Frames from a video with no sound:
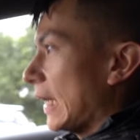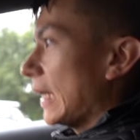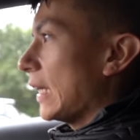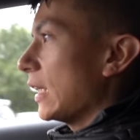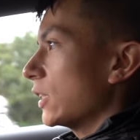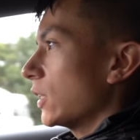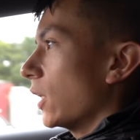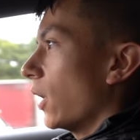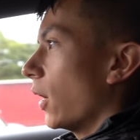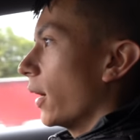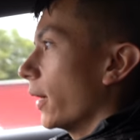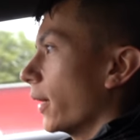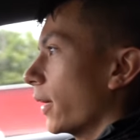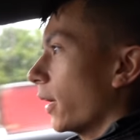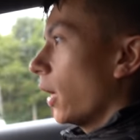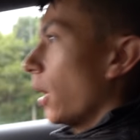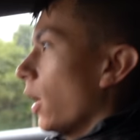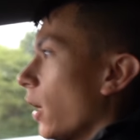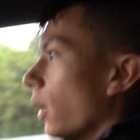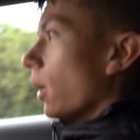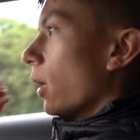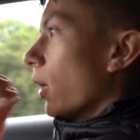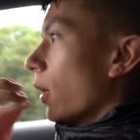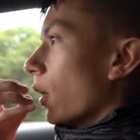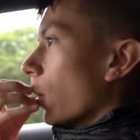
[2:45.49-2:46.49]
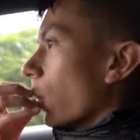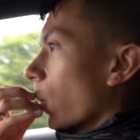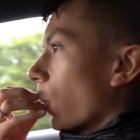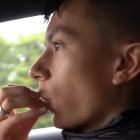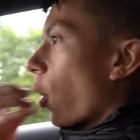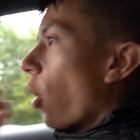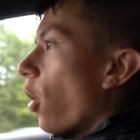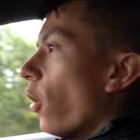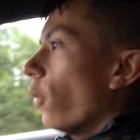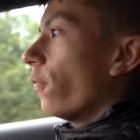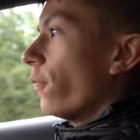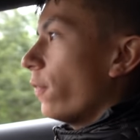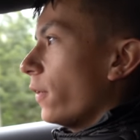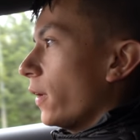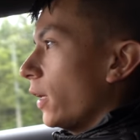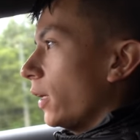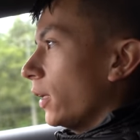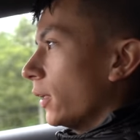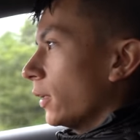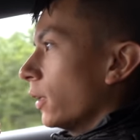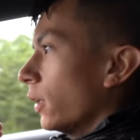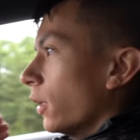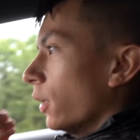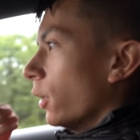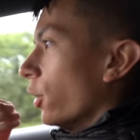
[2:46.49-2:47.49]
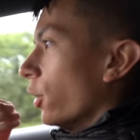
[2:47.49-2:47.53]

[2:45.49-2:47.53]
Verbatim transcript: It is like coughing